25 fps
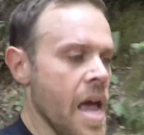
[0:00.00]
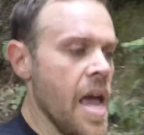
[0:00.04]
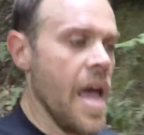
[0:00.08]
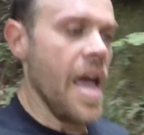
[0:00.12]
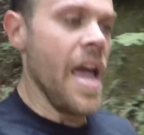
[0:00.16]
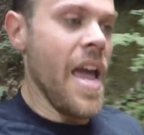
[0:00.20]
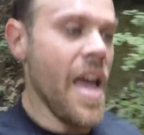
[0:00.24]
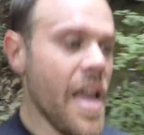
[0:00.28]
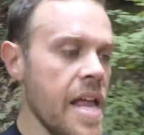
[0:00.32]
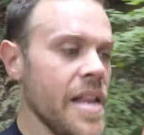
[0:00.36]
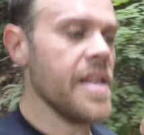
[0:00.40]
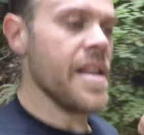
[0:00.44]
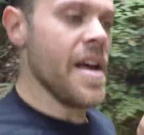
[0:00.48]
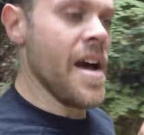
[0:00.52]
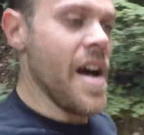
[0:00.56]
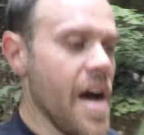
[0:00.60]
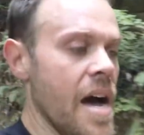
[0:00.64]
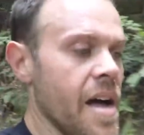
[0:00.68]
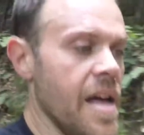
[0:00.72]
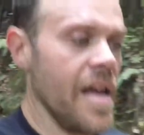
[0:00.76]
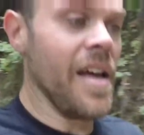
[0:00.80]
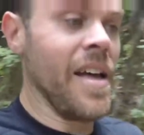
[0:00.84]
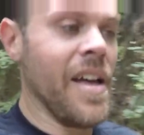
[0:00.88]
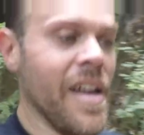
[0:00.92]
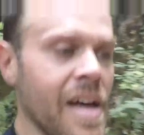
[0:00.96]
And
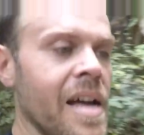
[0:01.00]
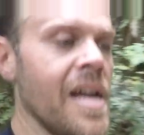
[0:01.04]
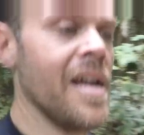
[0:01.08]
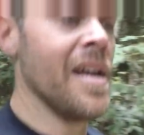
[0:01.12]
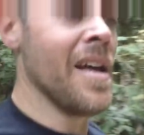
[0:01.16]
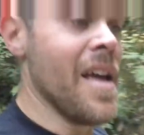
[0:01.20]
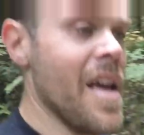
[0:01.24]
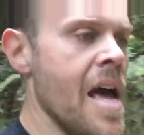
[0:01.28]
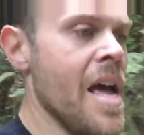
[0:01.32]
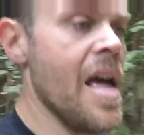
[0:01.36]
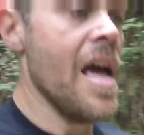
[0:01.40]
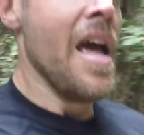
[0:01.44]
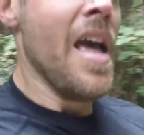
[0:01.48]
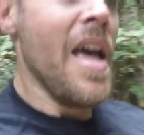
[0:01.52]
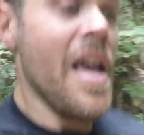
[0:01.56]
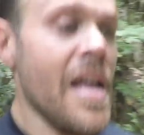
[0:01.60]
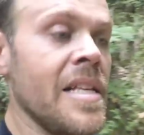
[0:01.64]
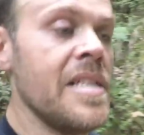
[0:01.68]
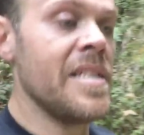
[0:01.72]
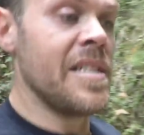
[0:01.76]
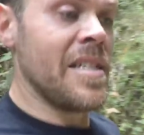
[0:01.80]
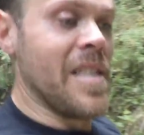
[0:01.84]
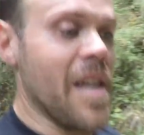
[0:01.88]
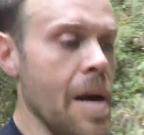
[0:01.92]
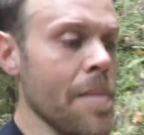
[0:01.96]
uh,
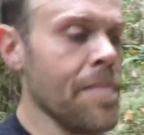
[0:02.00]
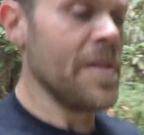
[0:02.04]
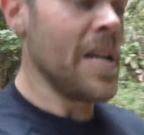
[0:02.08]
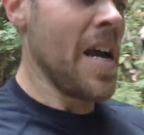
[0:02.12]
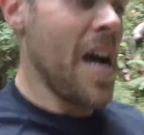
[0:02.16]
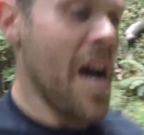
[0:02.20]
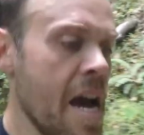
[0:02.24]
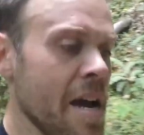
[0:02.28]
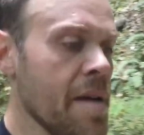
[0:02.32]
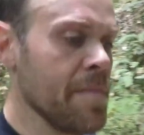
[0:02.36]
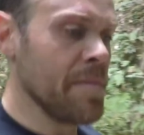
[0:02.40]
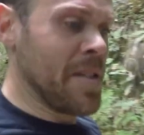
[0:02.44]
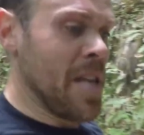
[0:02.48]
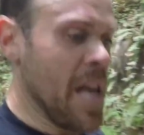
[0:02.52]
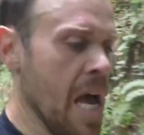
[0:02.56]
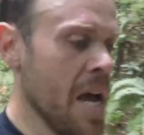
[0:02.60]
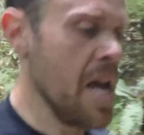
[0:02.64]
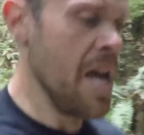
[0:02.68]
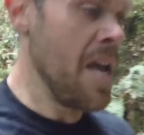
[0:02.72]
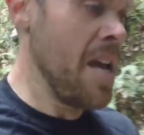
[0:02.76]
sometimes